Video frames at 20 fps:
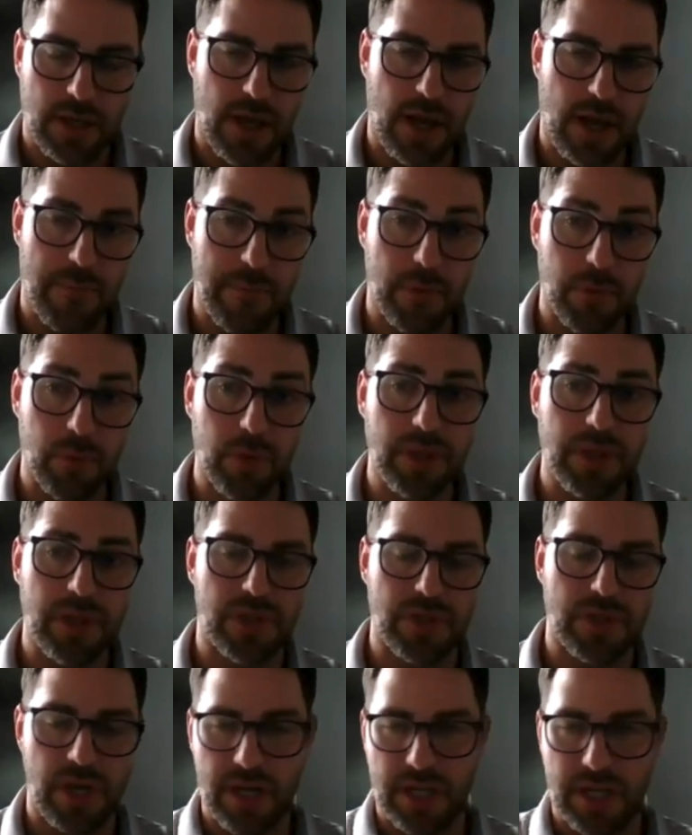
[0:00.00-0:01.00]
but
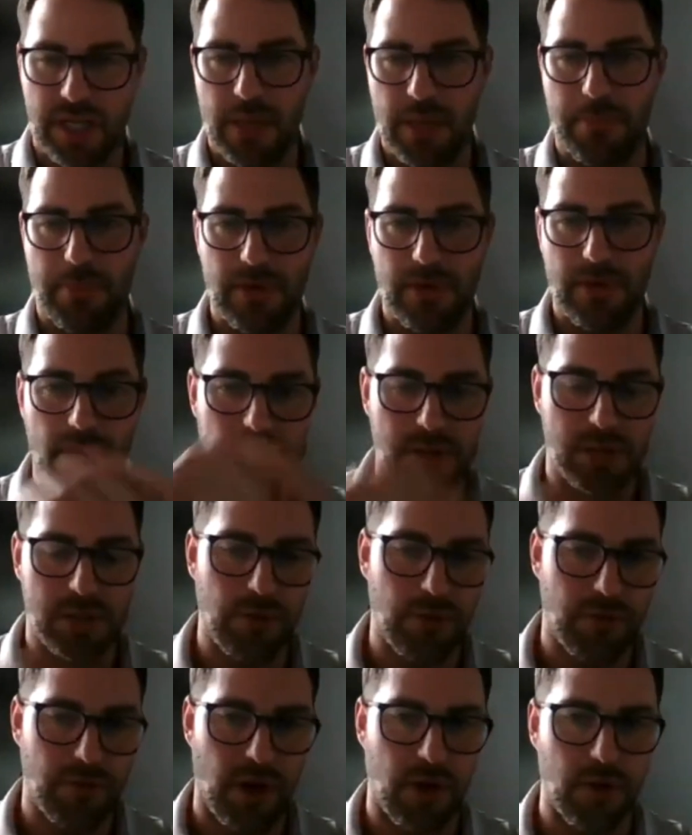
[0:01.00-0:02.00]
really trying to keep it not
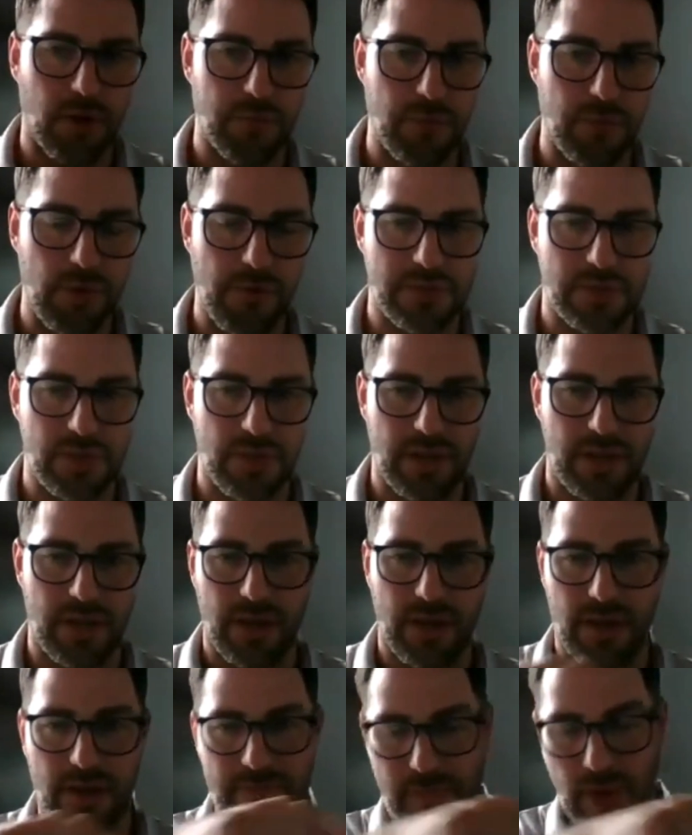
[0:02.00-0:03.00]
too far removed so
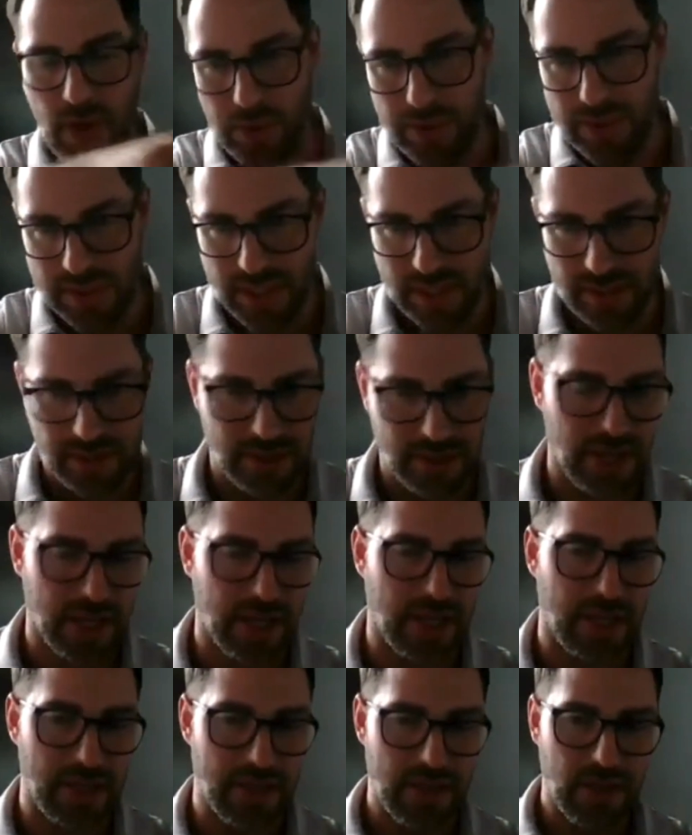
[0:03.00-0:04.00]
that I'm always can
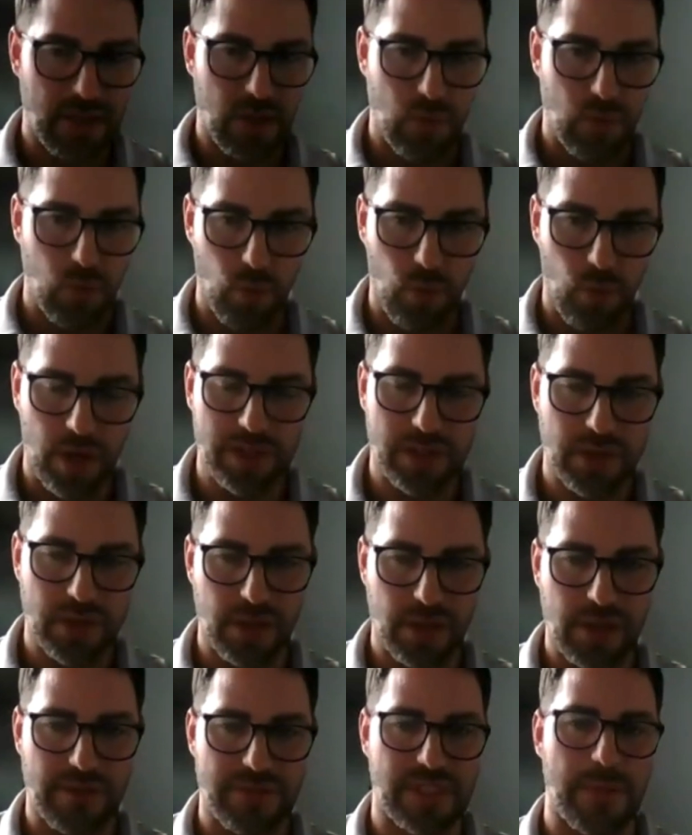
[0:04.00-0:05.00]
kind of 1
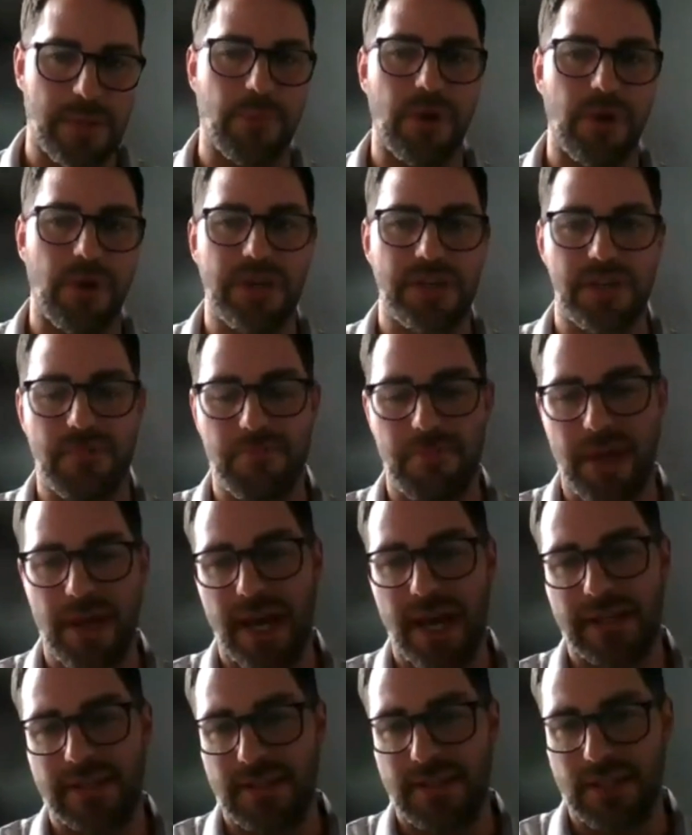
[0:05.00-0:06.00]
degree of separation
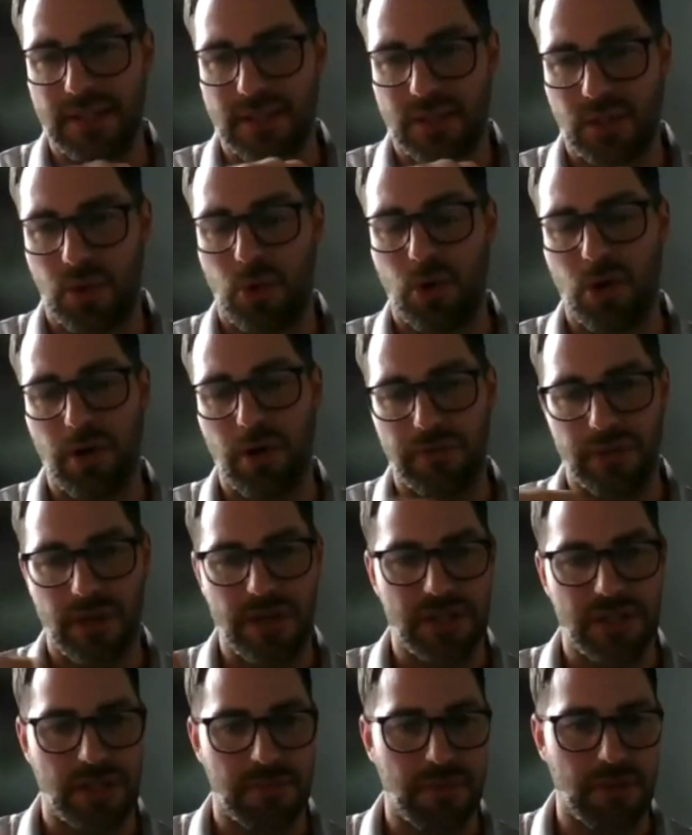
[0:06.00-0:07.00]
back to this core of
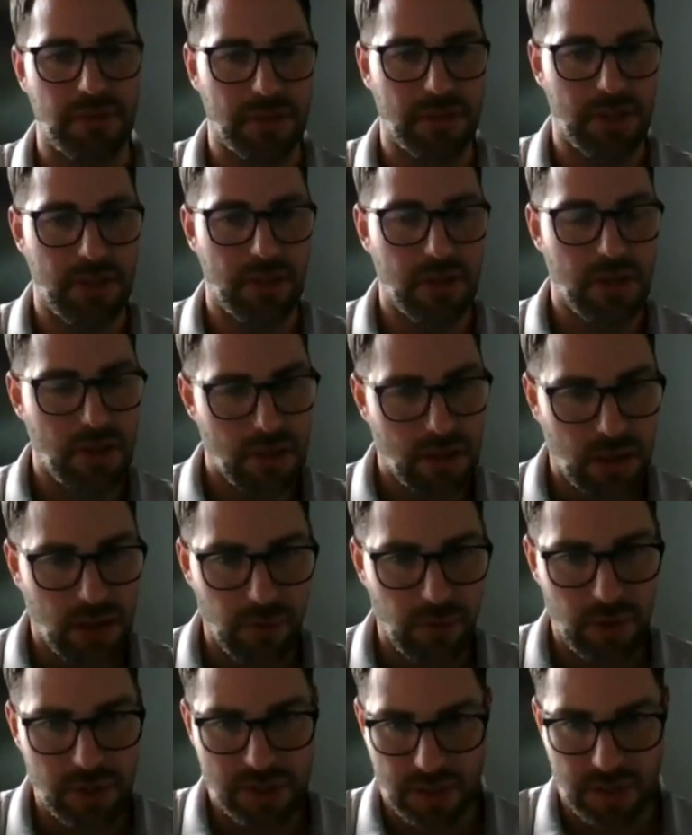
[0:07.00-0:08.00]
traceability,
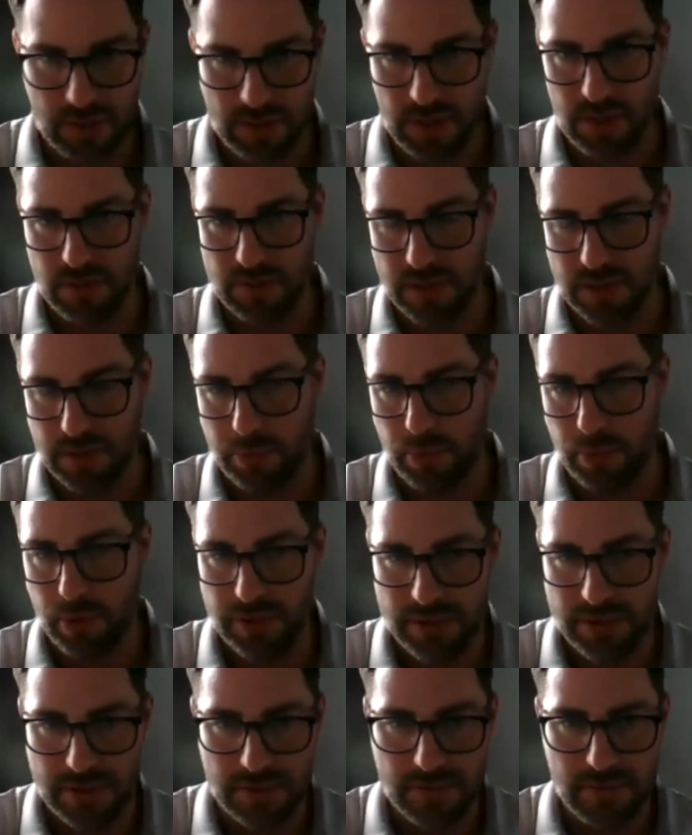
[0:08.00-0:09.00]
of which
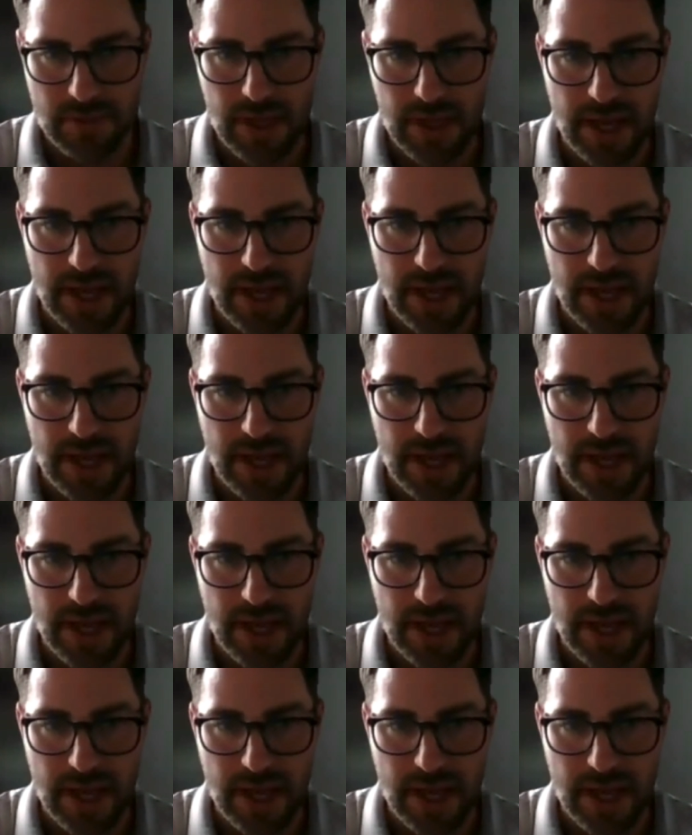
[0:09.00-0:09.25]
supports